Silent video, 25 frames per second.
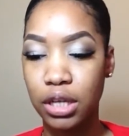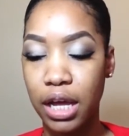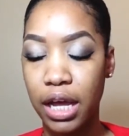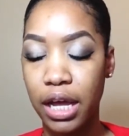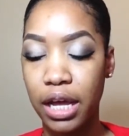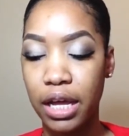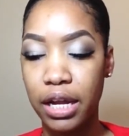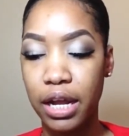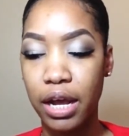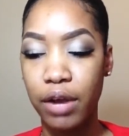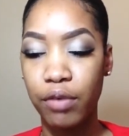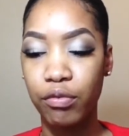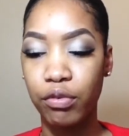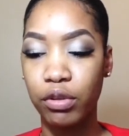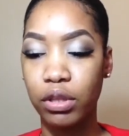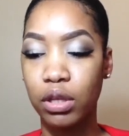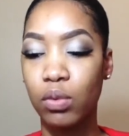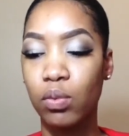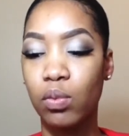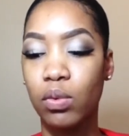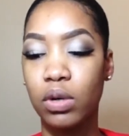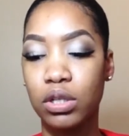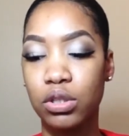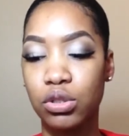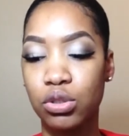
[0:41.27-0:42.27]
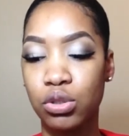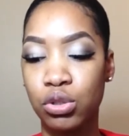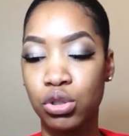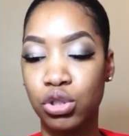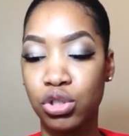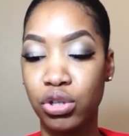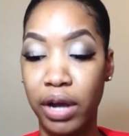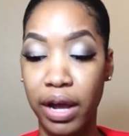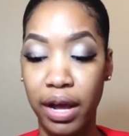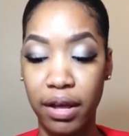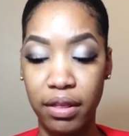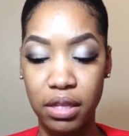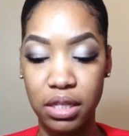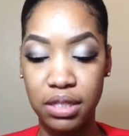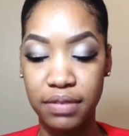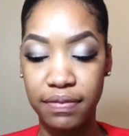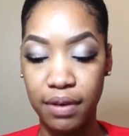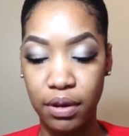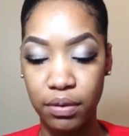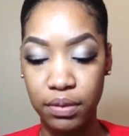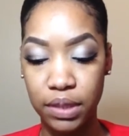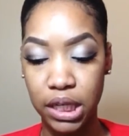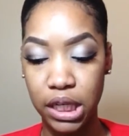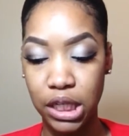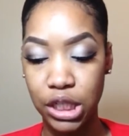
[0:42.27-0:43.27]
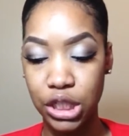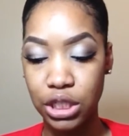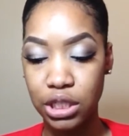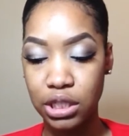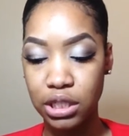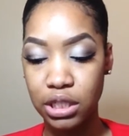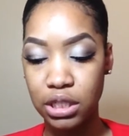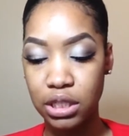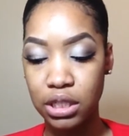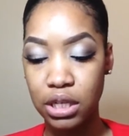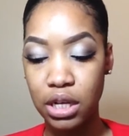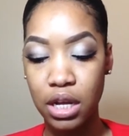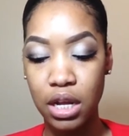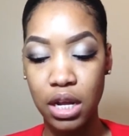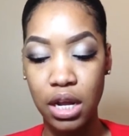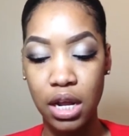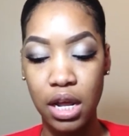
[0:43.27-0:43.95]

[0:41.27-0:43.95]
and I really want to try out this foundation.